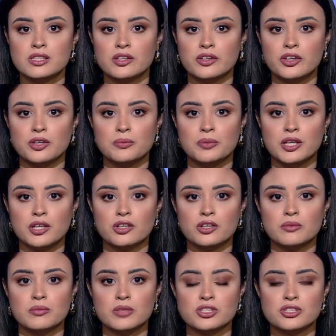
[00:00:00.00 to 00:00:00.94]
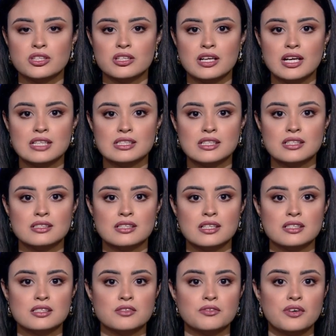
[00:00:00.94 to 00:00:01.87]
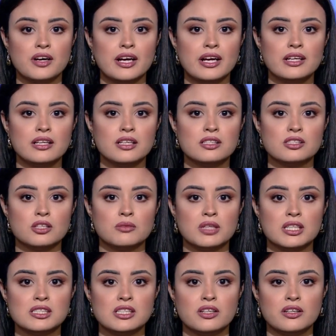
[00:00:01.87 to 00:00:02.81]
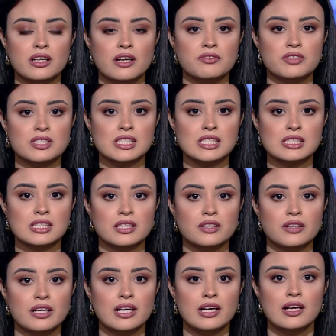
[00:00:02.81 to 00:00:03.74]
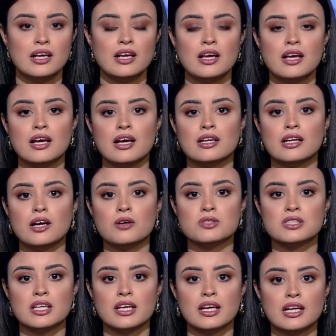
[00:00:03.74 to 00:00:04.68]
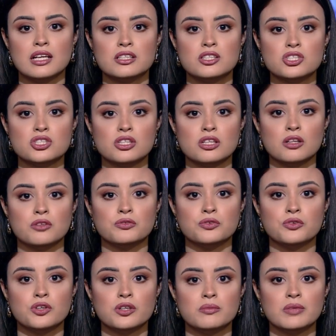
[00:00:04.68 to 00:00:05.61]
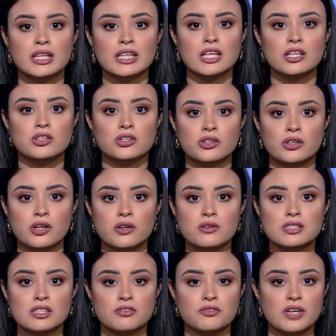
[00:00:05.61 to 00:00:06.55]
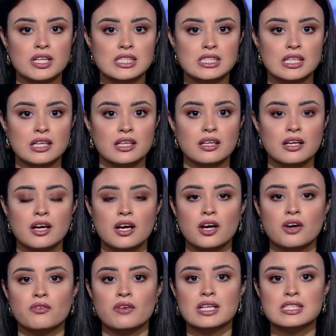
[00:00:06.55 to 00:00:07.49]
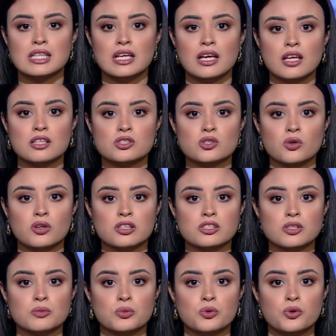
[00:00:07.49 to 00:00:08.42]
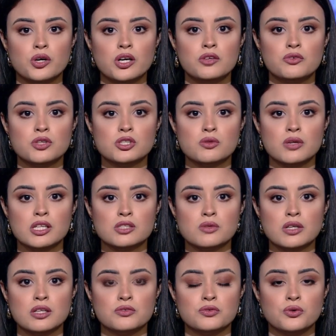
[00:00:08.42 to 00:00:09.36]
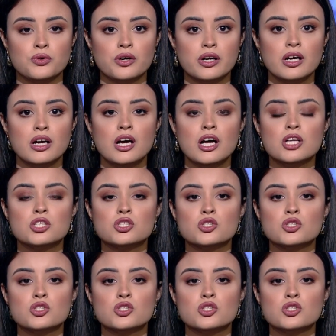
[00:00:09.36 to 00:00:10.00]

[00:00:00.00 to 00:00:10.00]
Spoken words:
the European Commission has intensified its humanitarian efforts in Syria, announcing an additional €4 million in funding, raising its total support for 2024 to